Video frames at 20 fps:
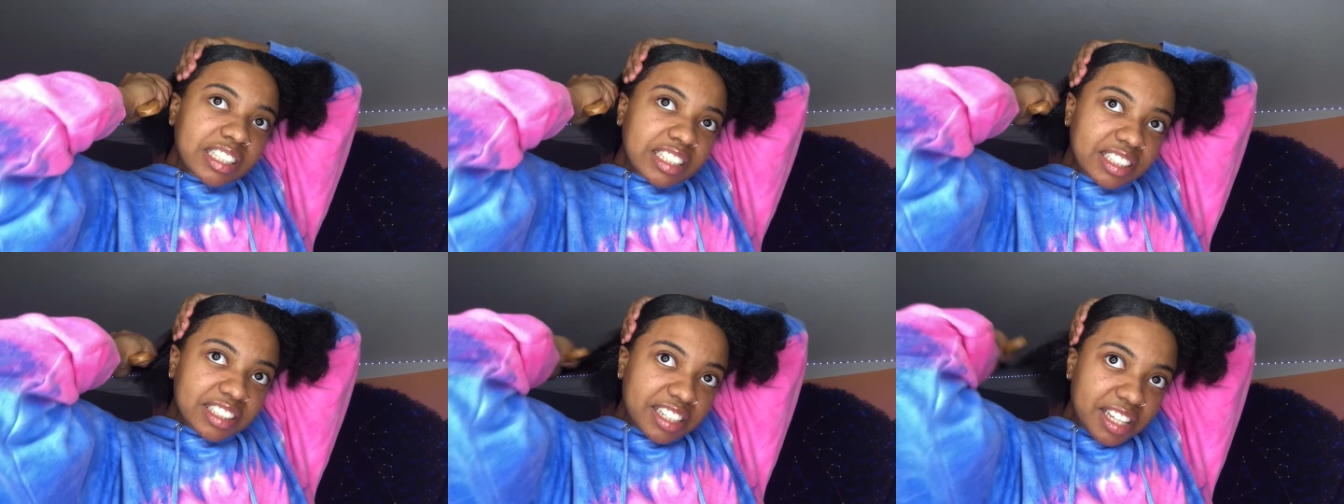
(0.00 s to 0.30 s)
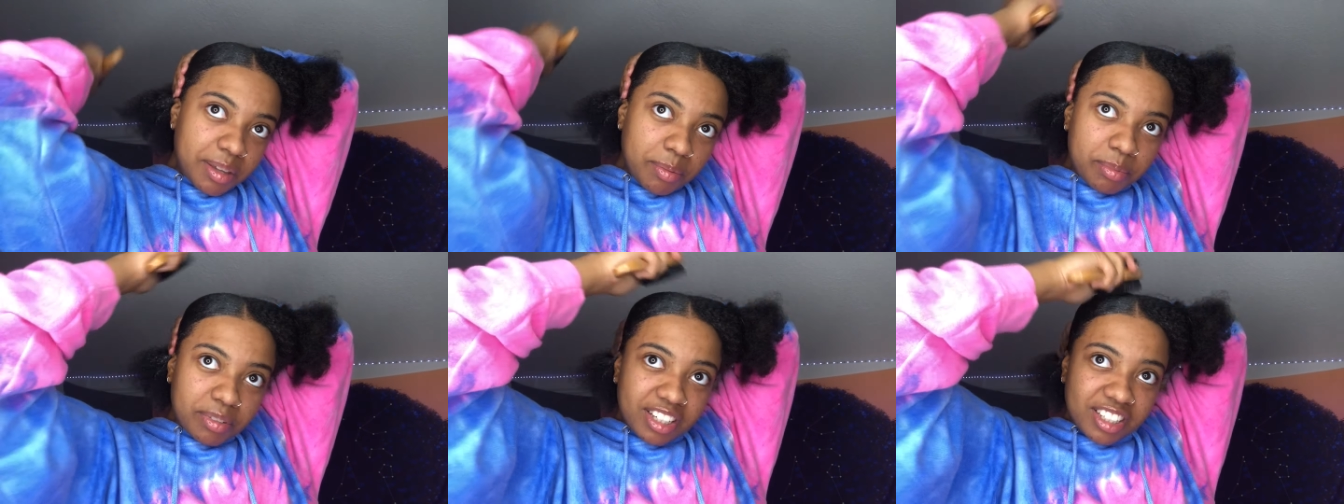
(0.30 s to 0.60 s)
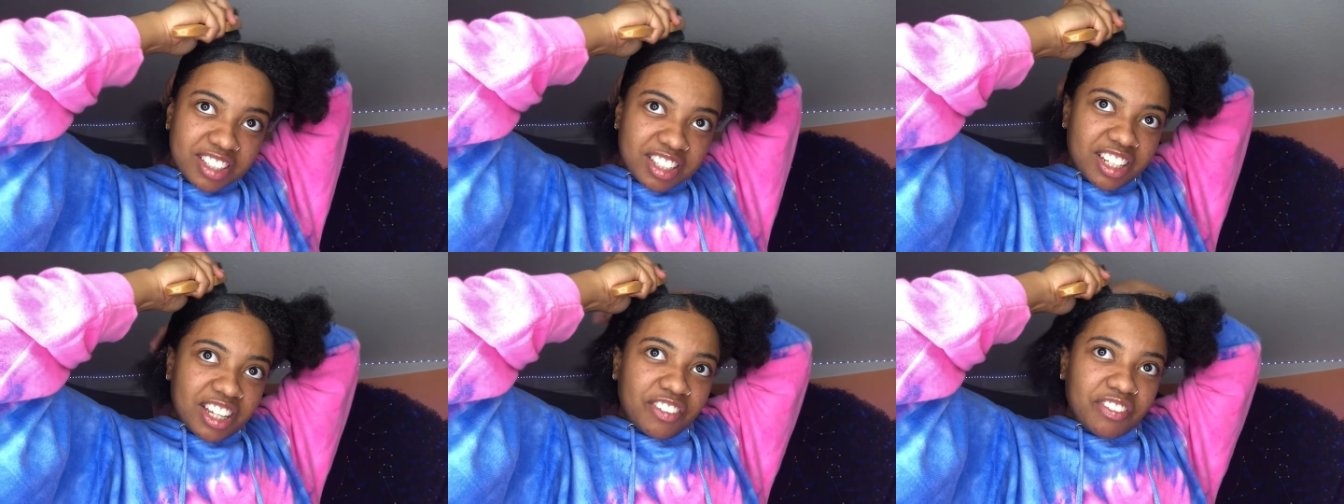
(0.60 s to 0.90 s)
Let me
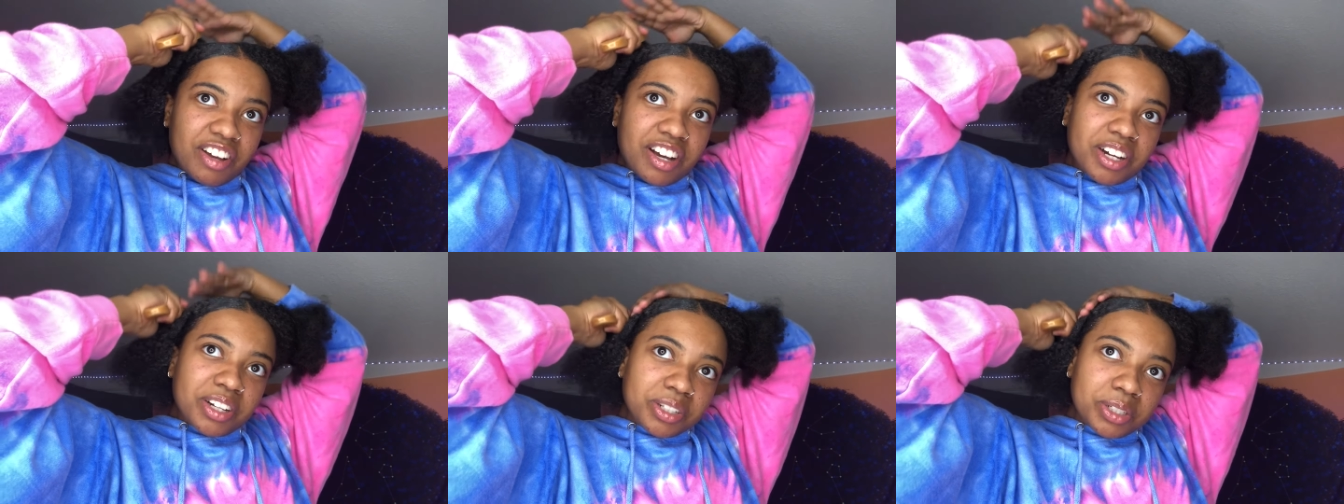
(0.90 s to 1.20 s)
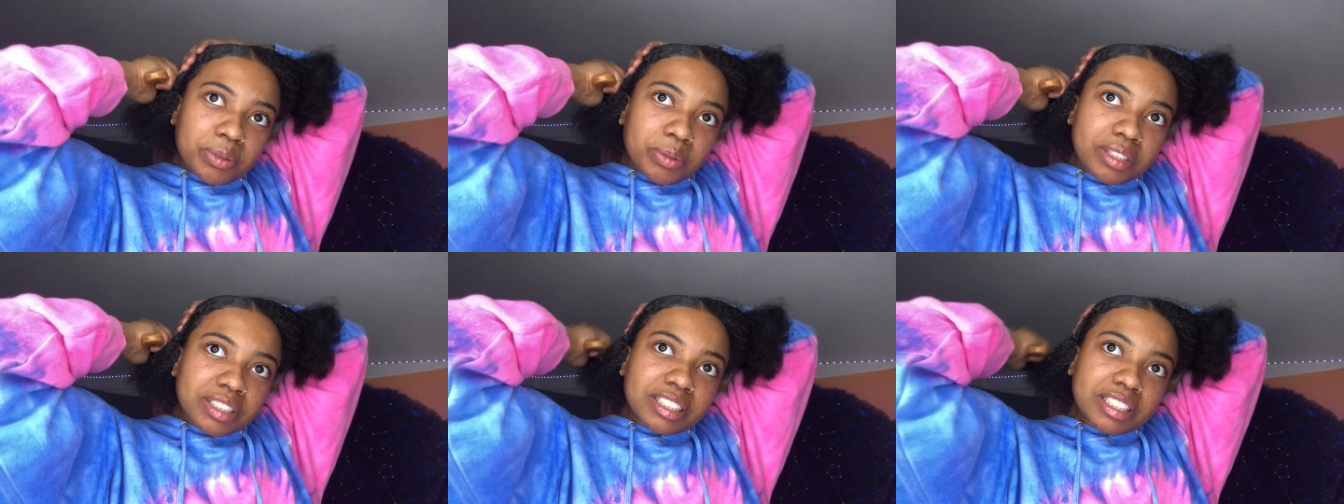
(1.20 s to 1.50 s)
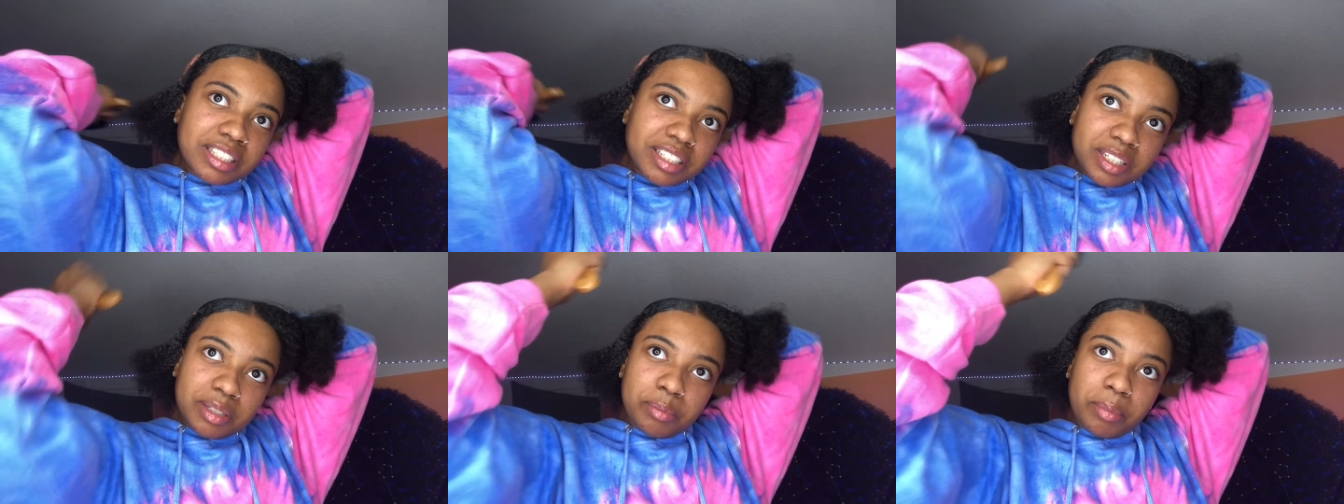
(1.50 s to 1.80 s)
see if I can do a
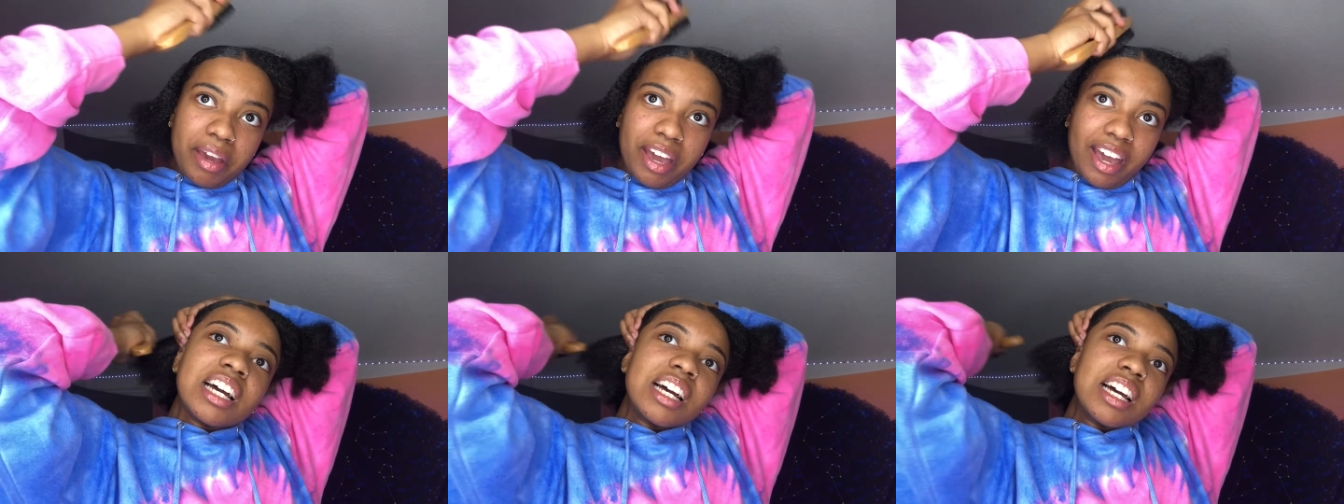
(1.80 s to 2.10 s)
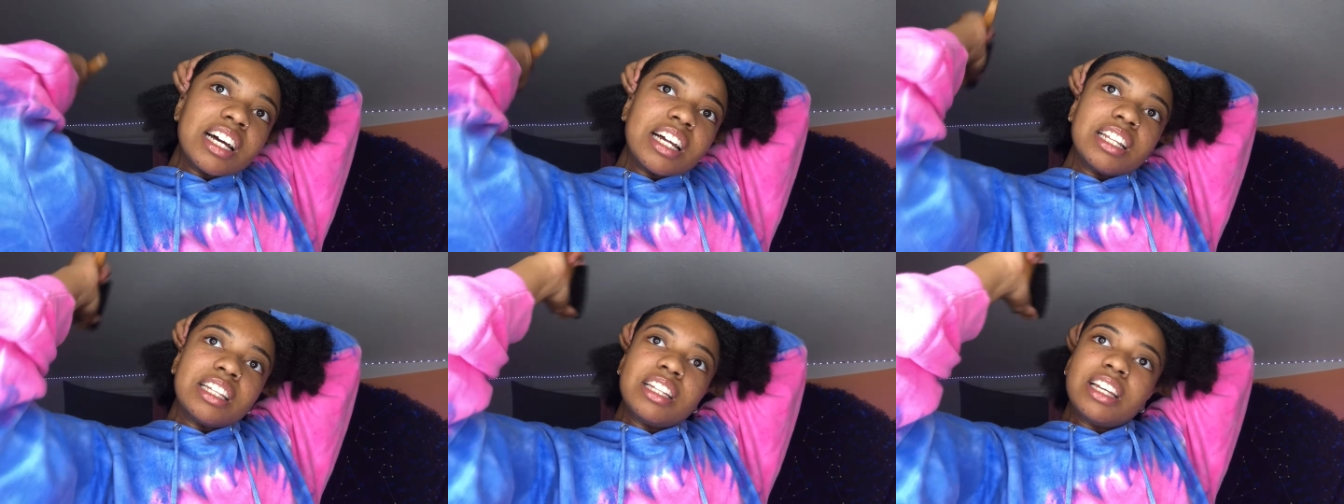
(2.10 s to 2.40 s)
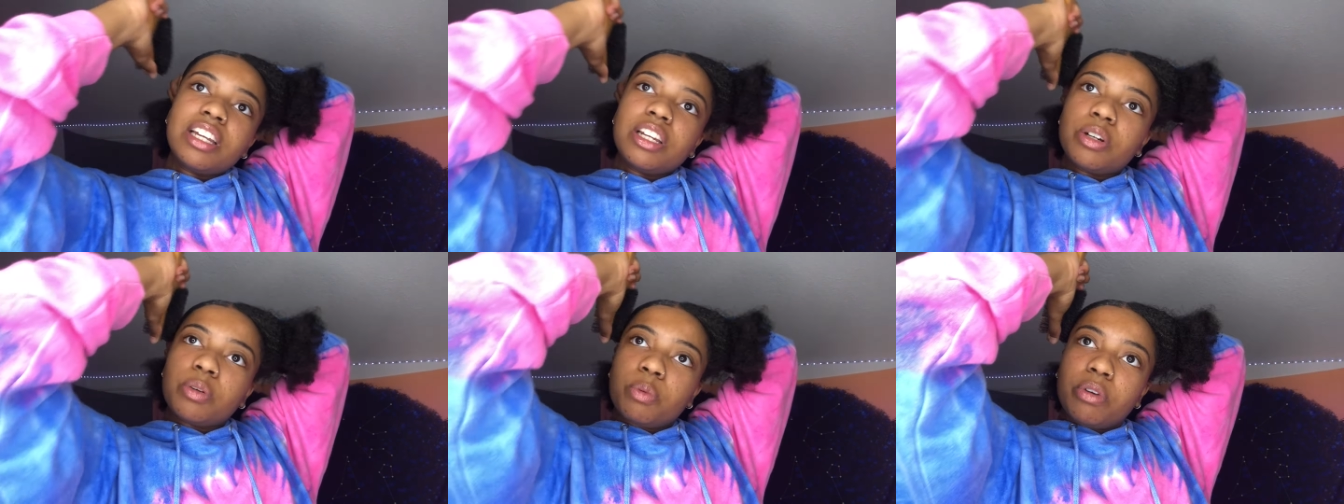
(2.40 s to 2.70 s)
slick back.
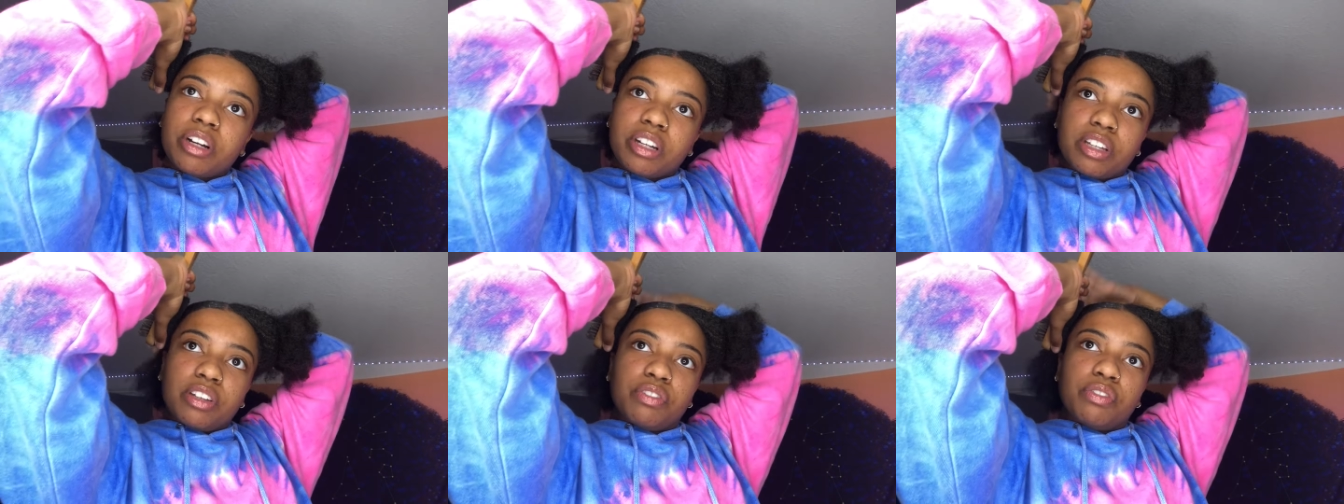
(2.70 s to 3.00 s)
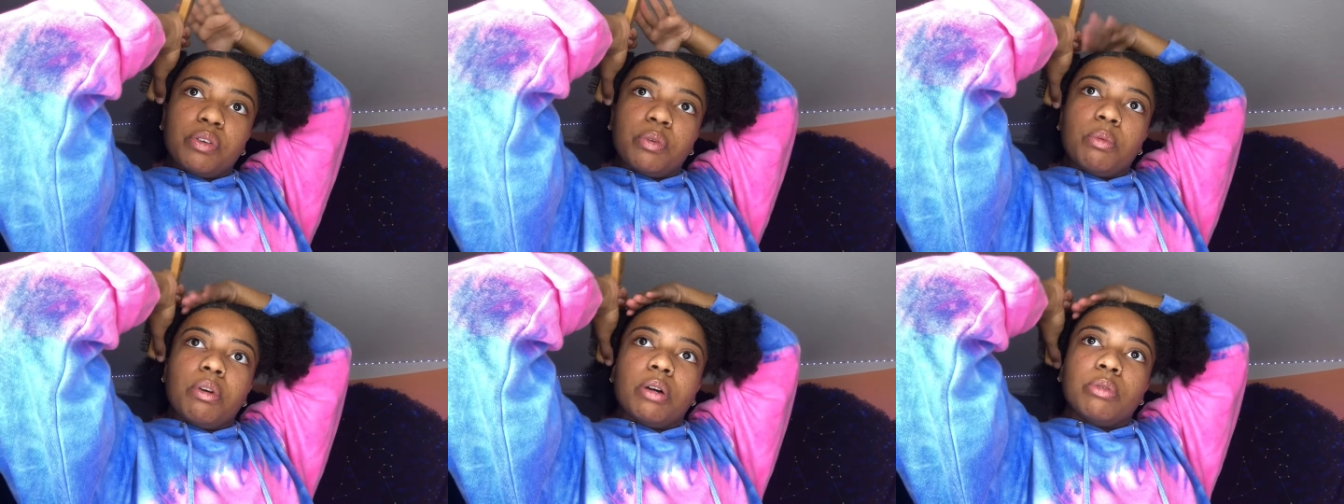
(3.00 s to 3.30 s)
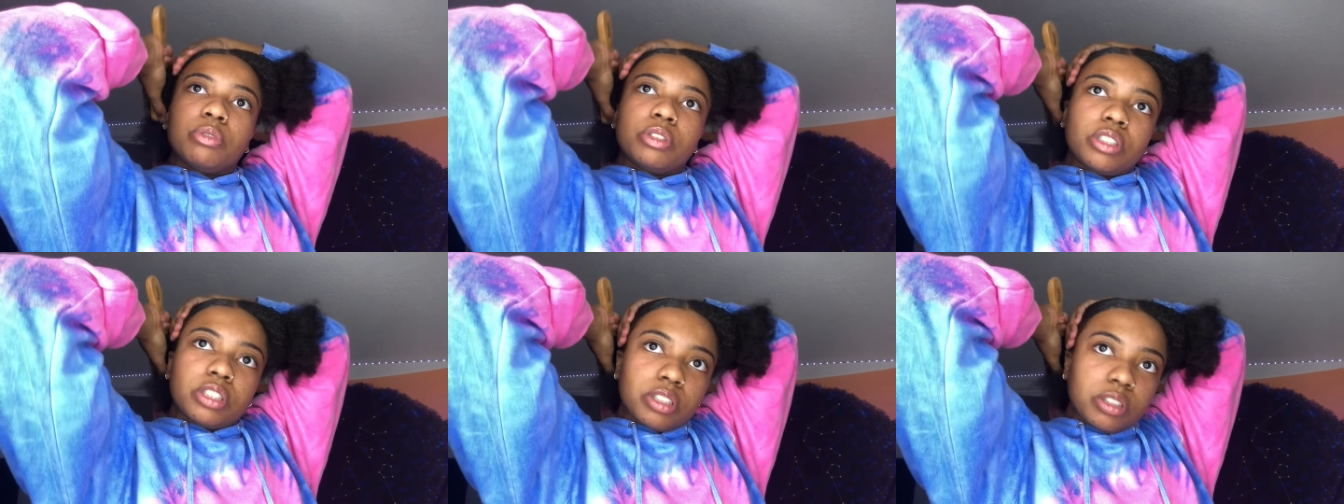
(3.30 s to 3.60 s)
Let it work if it won't
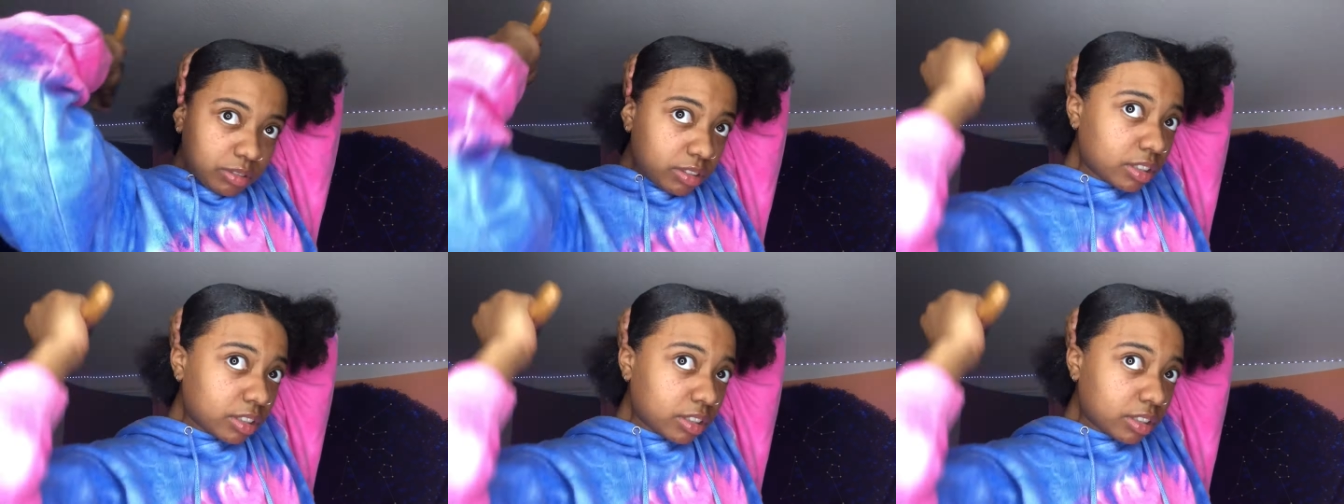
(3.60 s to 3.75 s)
too.